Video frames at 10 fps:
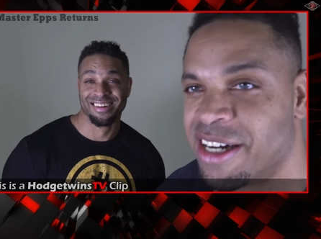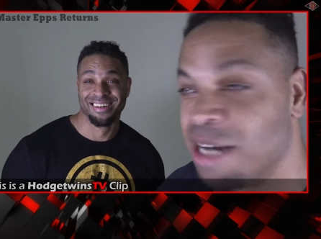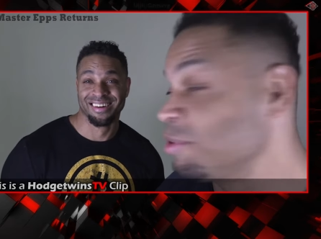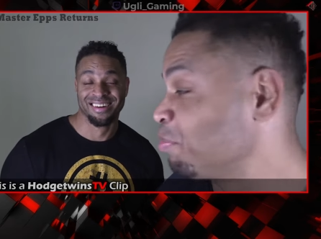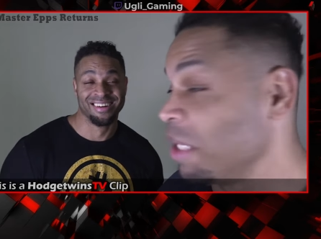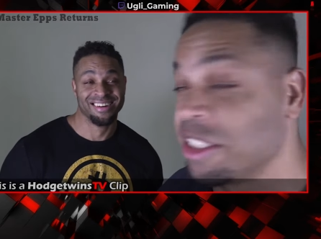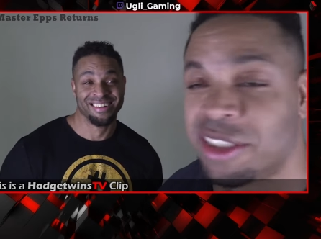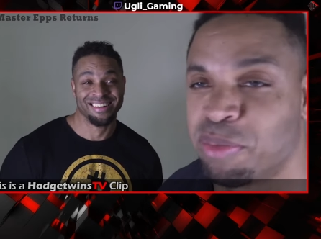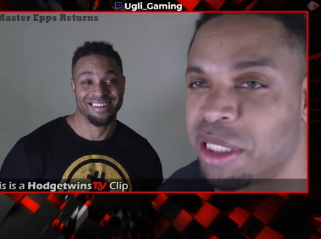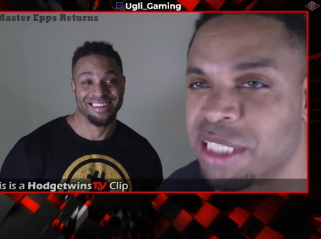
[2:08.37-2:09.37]
Speaker 1: I'm
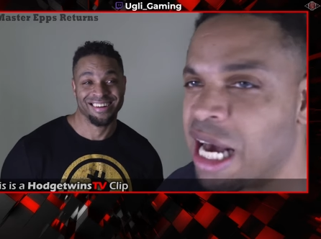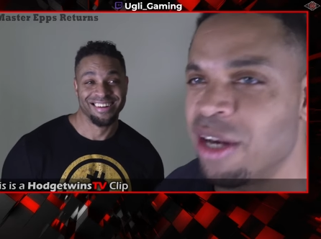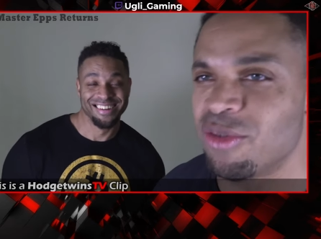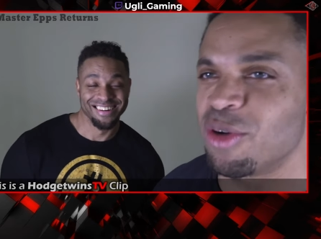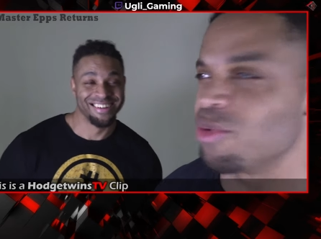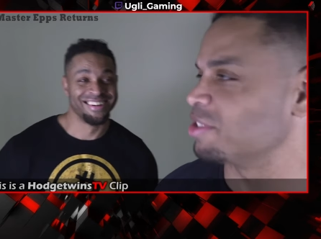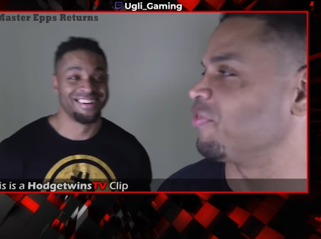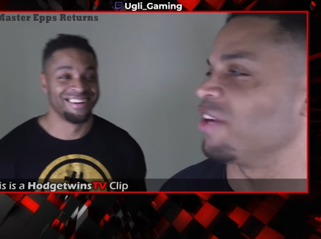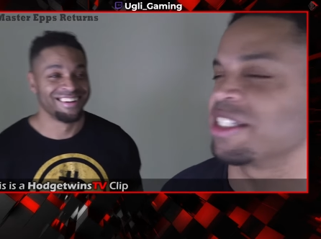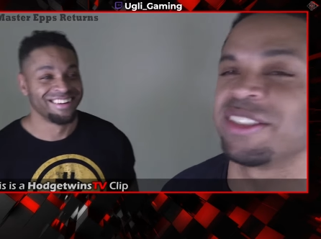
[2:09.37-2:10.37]
speechless, bitch. I don't know what the
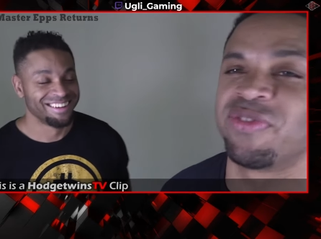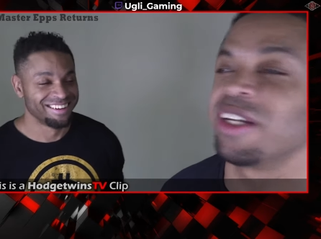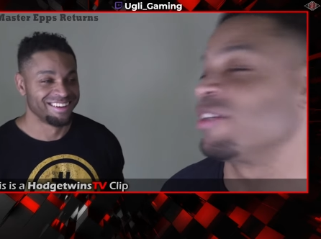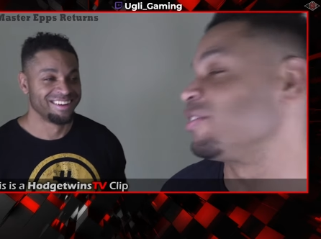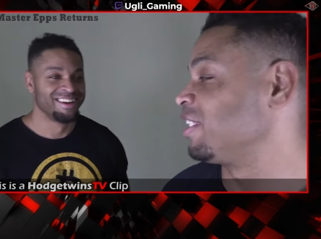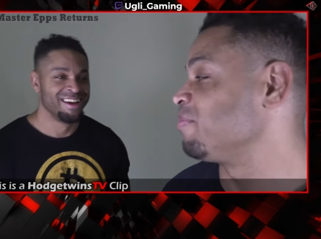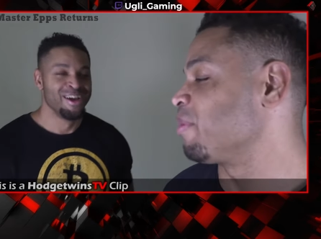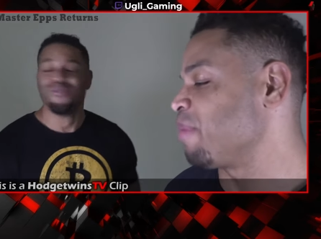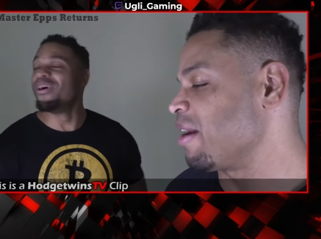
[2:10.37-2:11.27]
fuck this video is even about.